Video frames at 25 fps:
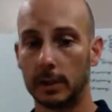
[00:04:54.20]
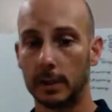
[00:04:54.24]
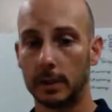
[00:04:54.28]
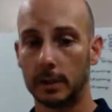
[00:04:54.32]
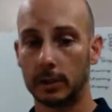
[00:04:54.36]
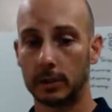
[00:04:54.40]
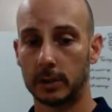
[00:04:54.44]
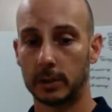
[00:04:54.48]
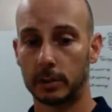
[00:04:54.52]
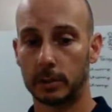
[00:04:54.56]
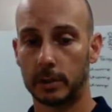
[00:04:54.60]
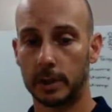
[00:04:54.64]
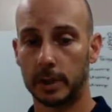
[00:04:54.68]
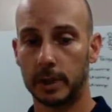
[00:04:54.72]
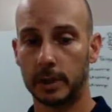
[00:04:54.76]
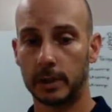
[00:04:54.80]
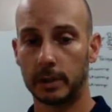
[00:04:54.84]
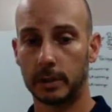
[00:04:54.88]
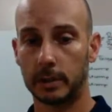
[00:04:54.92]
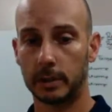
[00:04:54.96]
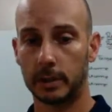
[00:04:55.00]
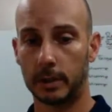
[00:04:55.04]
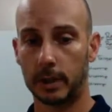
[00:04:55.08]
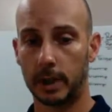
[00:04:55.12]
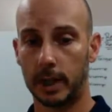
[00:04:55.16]
So these are
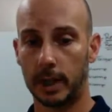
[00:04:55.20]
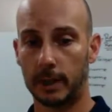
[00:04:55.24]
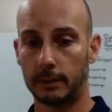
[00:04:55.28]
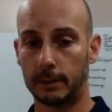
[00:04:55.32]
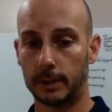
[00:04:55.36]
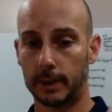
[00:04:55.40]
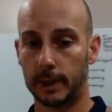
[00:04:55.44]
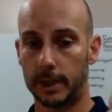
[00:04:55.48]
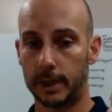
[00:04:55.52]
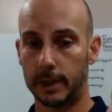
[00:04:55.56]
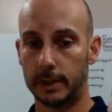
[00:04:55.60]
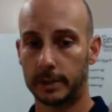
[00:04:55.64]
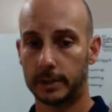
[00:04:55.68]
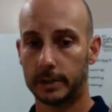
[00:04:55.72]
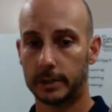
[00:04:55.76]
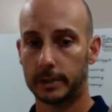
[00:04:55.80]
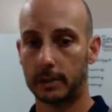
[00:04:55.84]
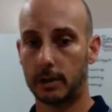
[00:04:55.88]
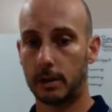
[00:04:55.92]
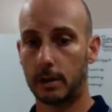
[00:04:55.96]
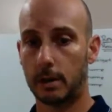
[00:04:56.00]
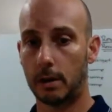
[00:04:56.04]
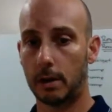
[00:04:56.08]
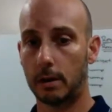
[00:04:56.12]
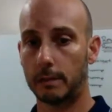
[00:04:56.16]
going to have
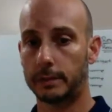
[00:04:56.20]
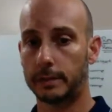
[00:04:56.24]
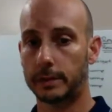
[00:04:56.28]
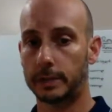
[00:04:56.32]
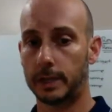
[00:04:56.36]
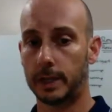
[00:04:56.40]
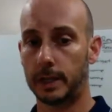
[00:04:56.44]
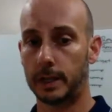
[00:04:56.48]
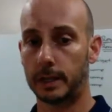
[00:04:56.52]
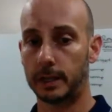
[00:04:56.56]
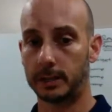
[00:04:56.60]
less offset,